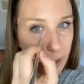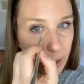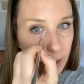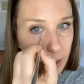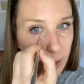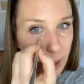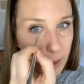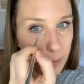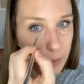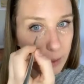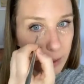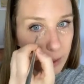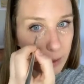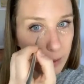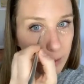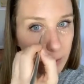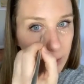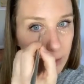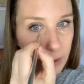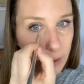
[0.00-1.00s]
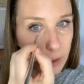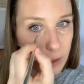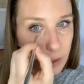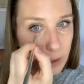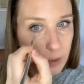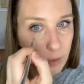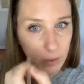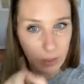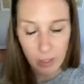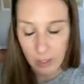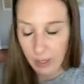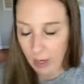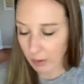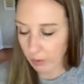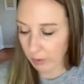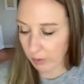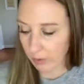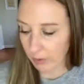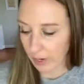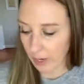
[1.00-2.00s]
not blue, with the
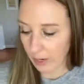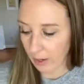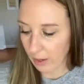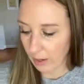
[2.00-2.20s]
03.